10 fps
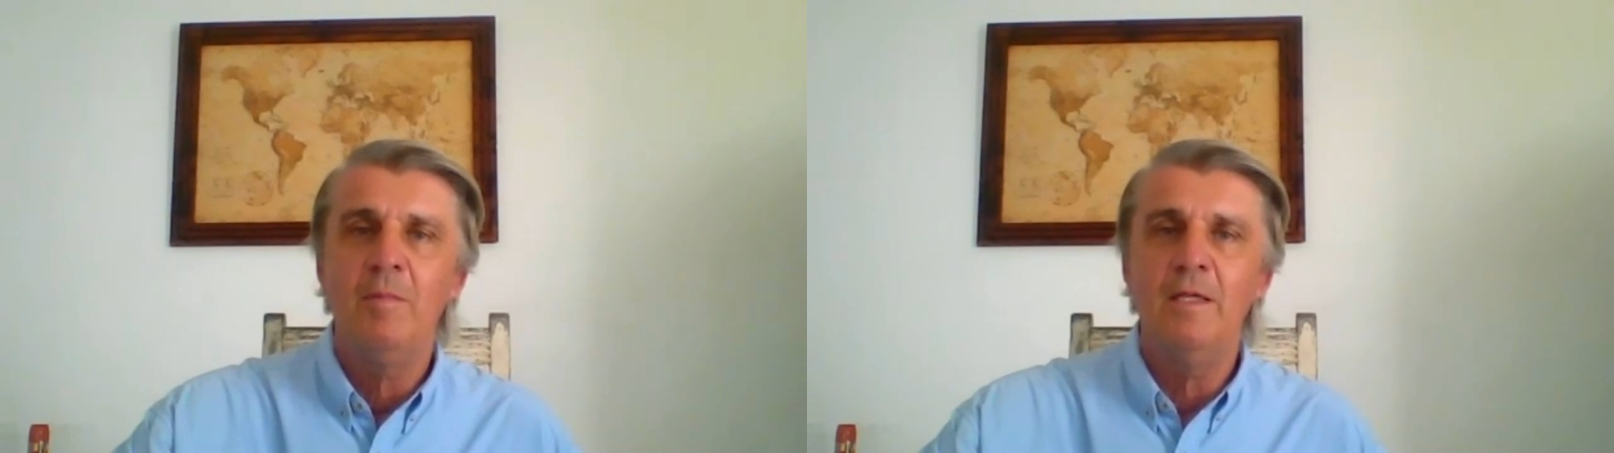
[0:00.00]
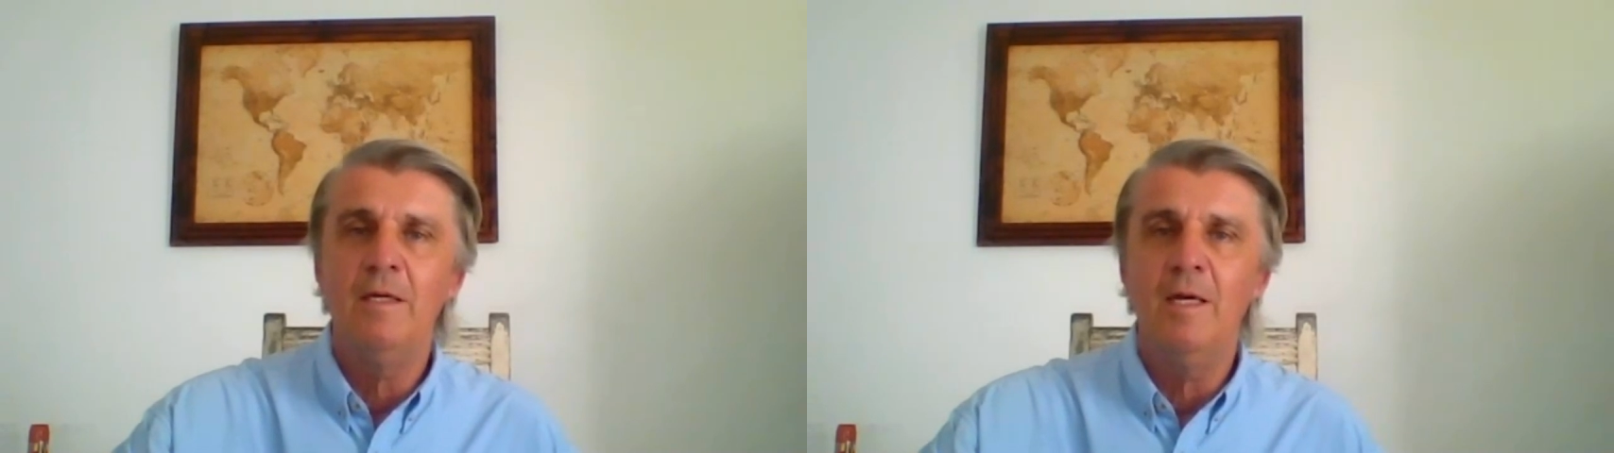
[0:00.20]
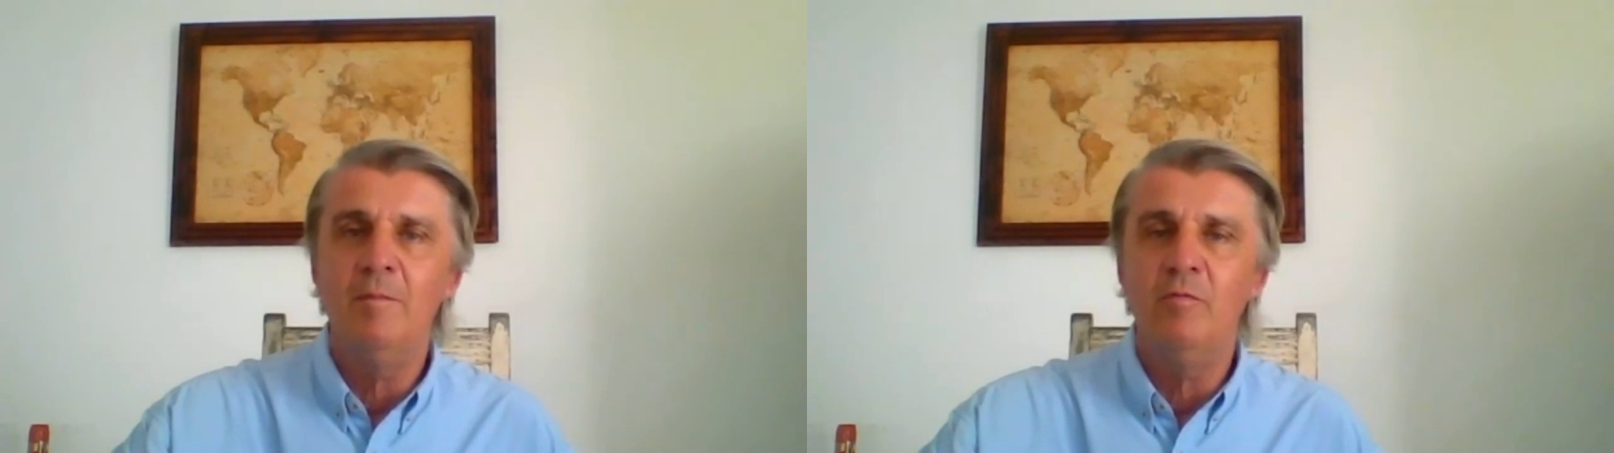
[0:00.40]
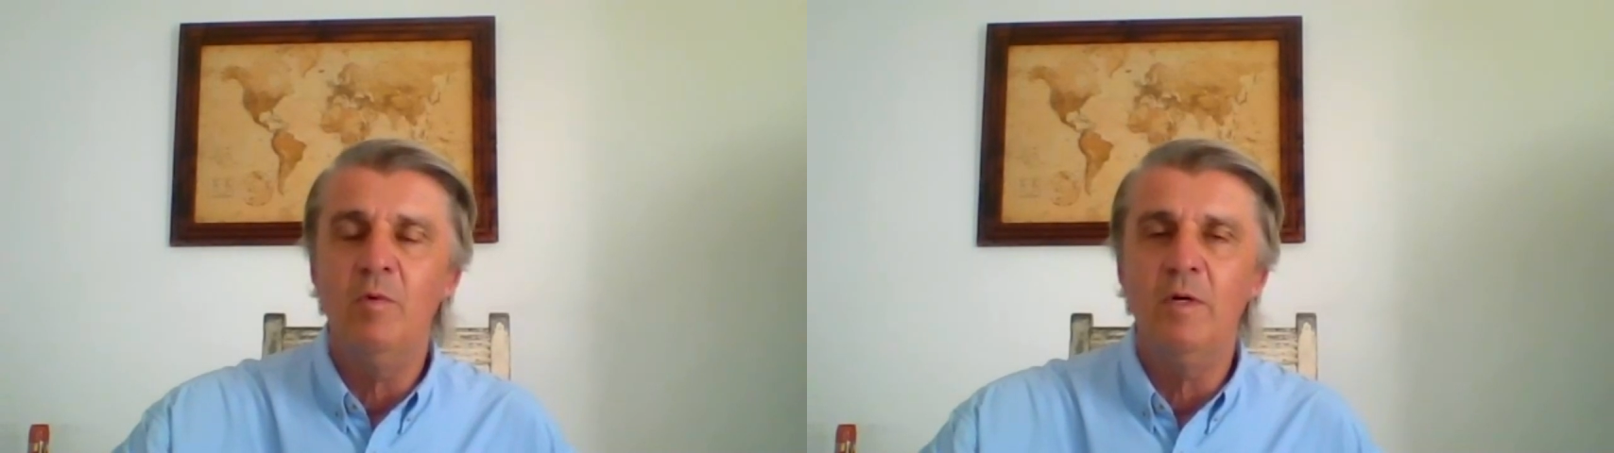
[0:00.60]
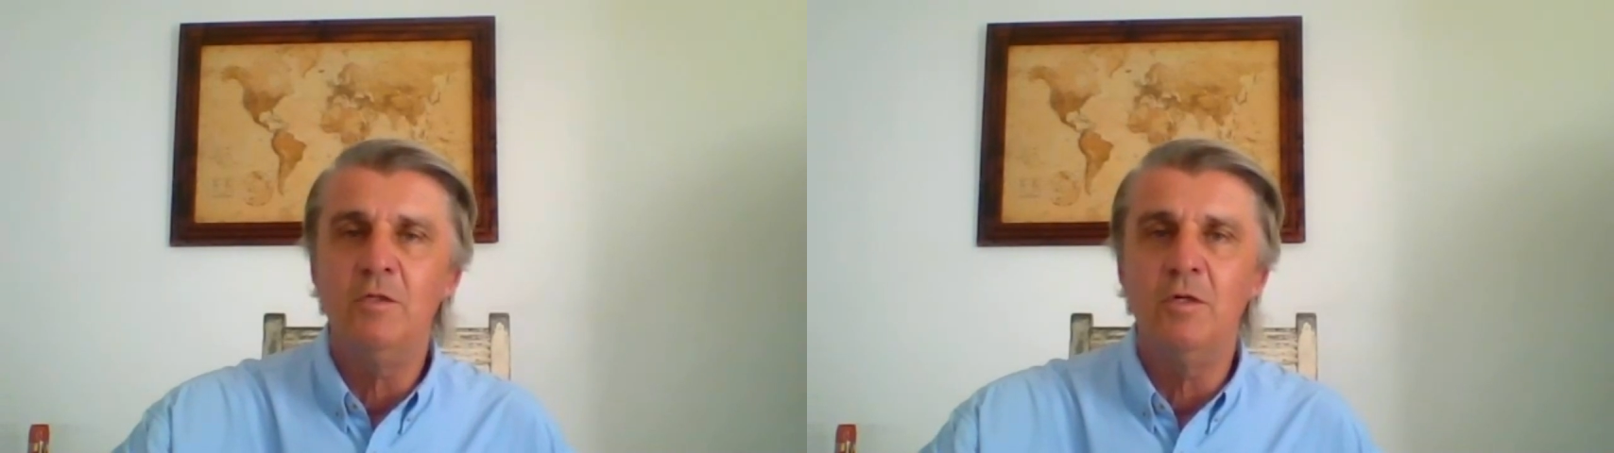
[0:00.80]
by the name of
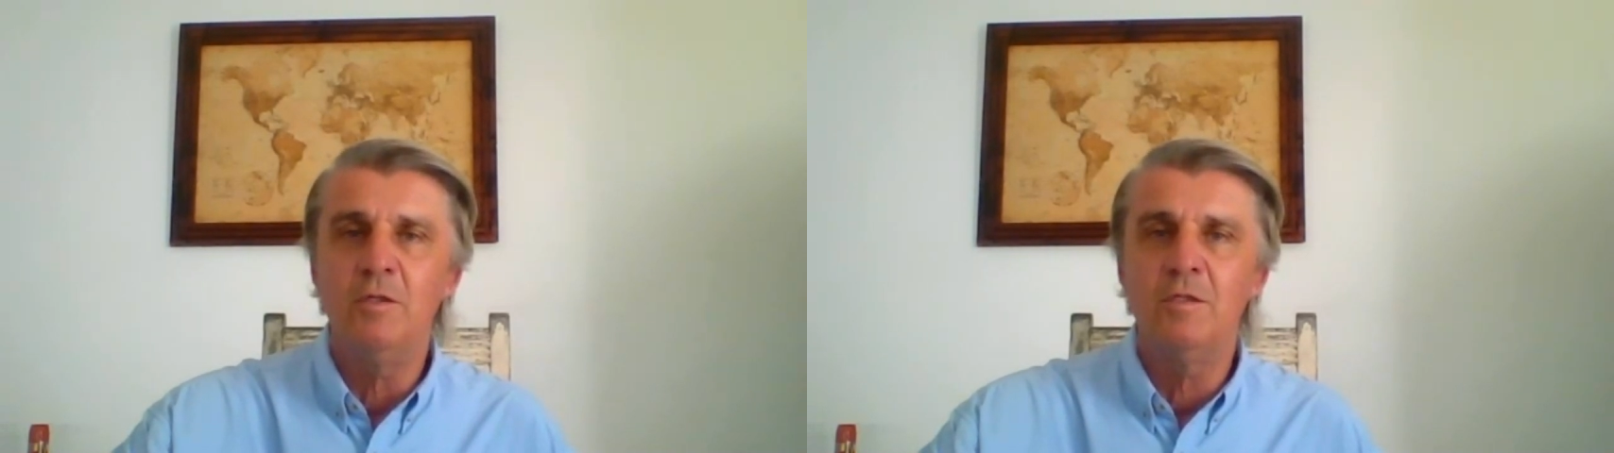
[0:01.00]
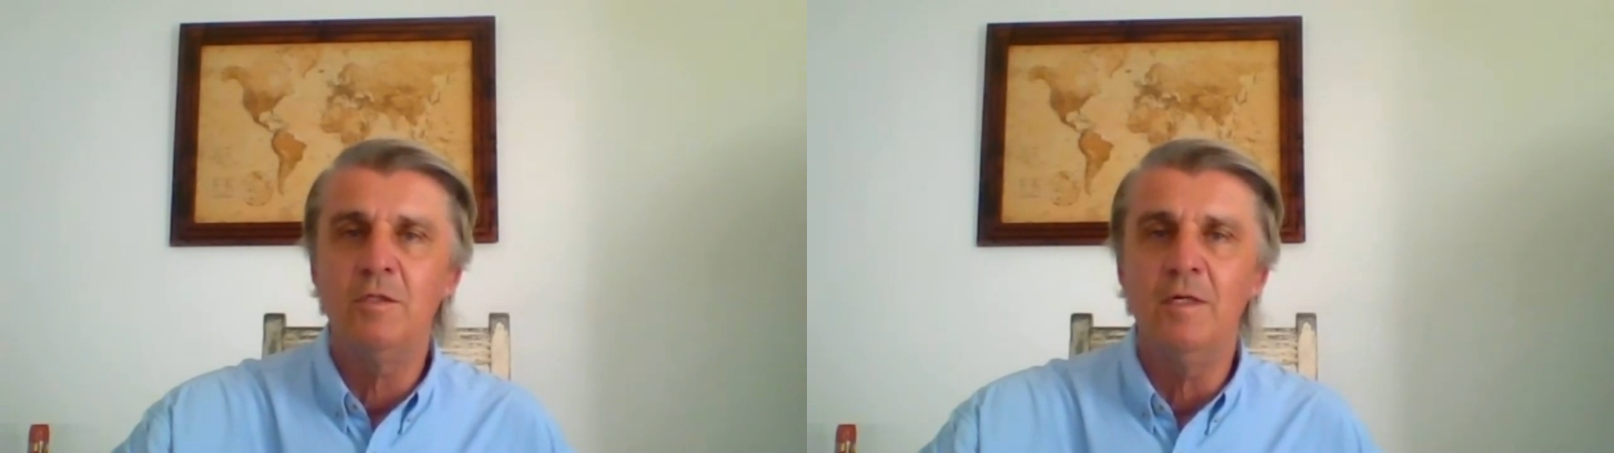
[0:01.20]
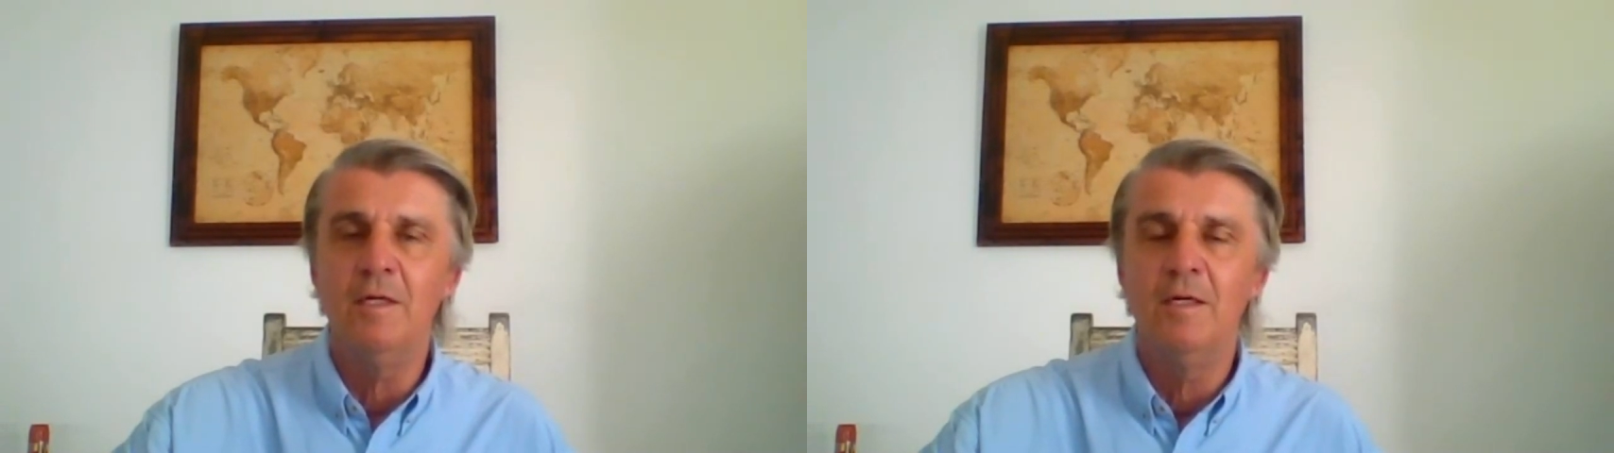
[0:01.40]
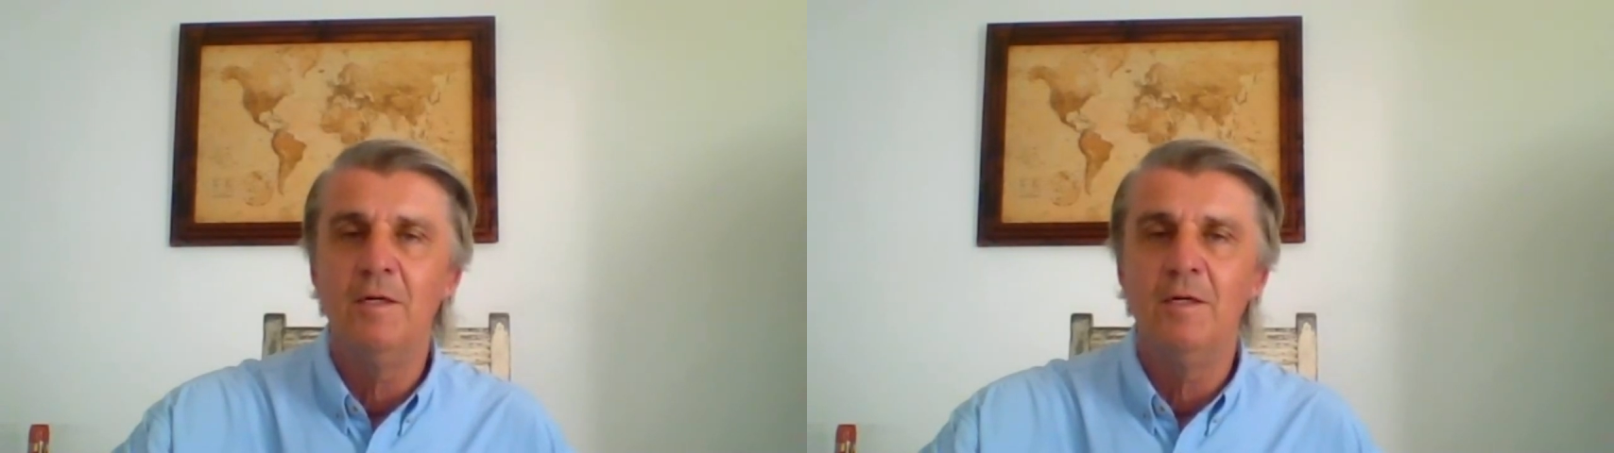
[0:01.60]
Wally Johnson,